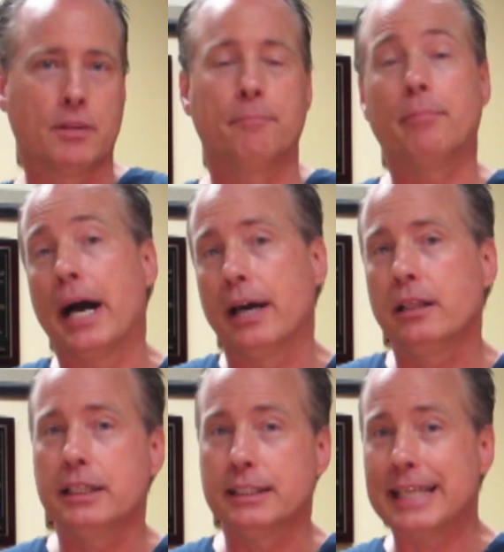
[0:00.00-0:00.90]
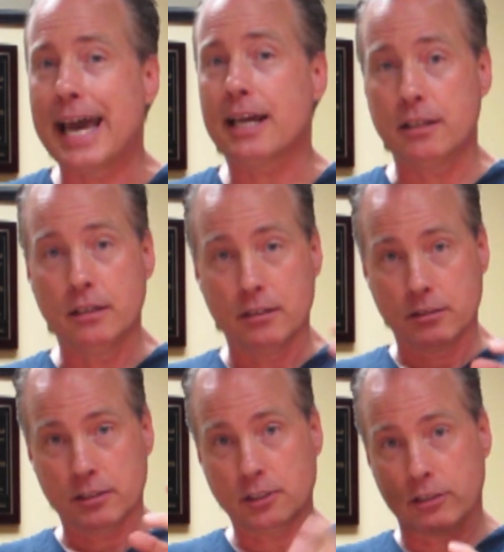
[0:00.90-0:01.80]
Bile is that
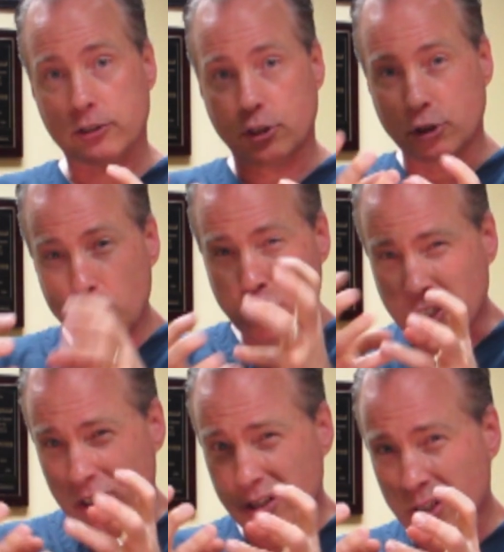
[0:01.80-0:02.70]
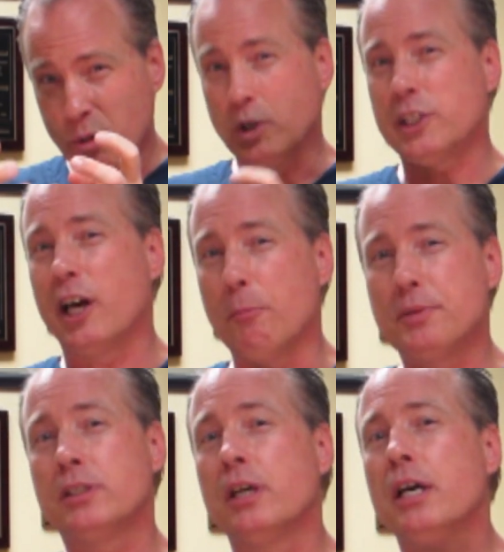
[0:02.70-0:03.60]
solution which
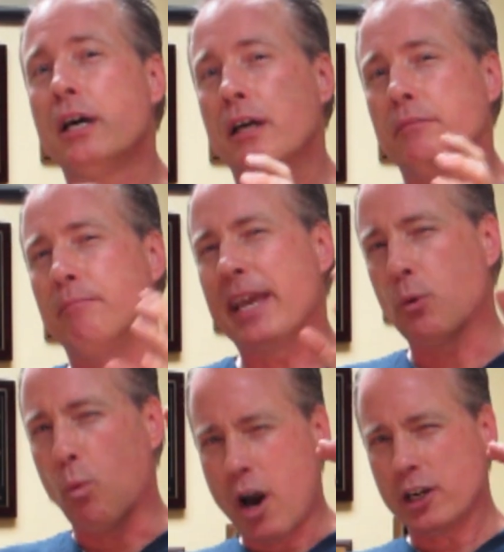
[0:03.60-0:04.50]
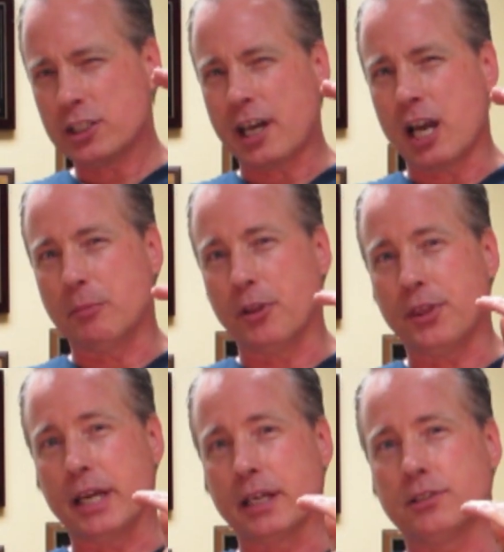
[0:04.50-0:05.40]
helps make water-soluble
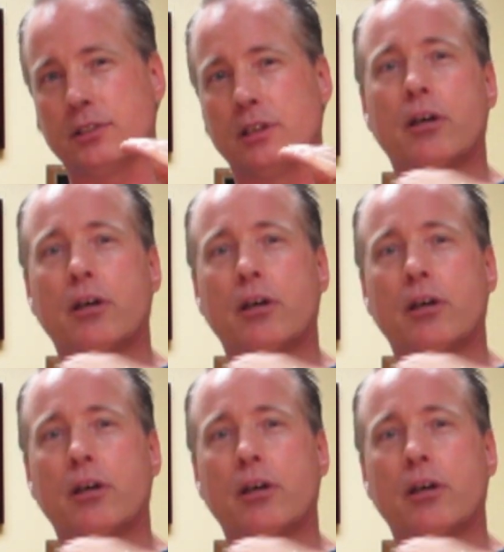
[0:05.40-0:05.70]
things